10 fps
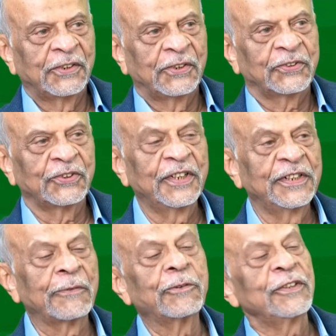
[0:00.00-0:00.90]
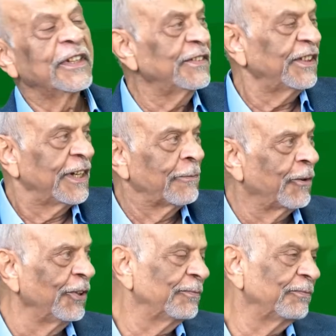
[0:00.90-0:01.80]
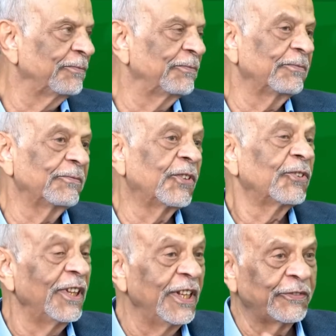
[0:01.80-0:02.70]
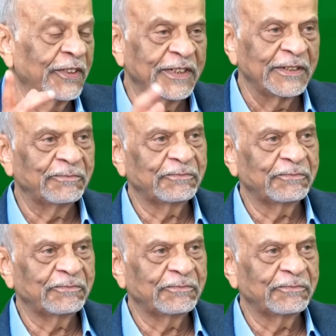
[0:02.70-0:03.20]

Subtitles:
So then Abdul Kanji said, I'm going. So they left again.